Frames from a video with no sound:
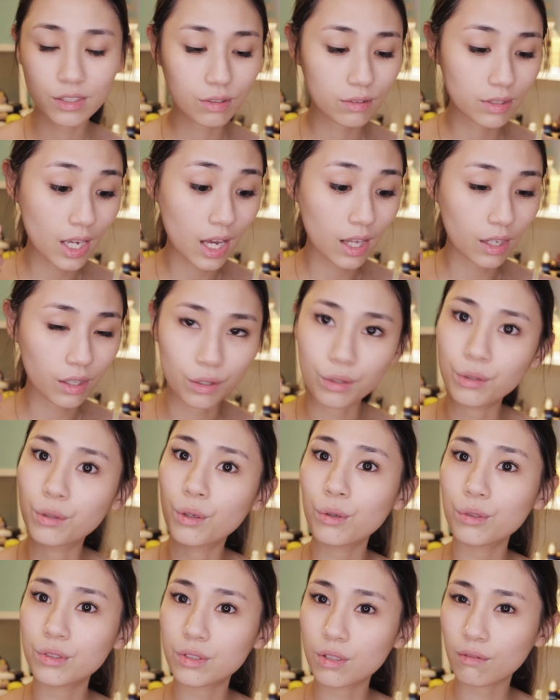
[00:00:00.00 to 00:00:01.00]
so there are
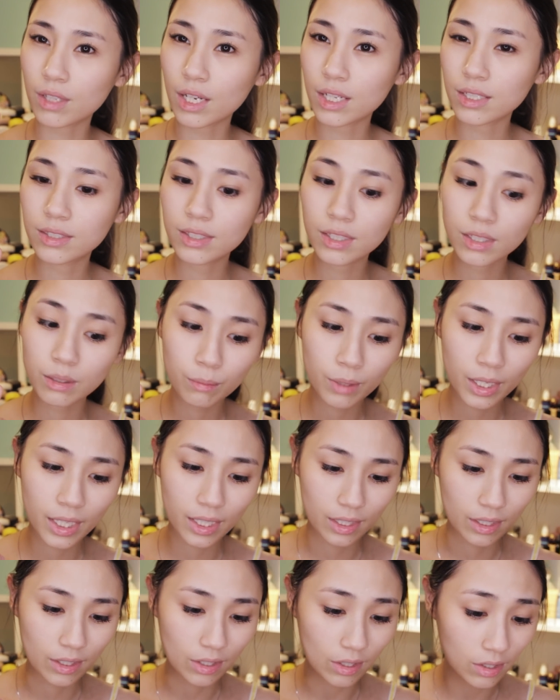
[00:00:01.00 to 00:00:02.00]
loads of niacinamide
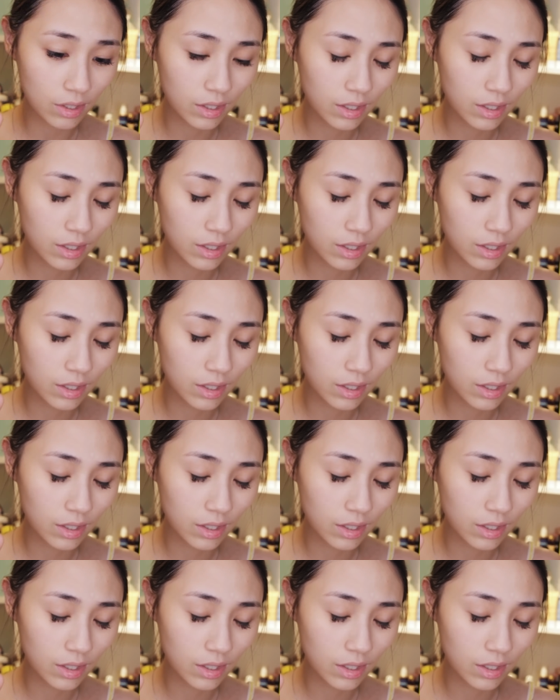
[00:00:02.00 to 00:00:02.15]
here,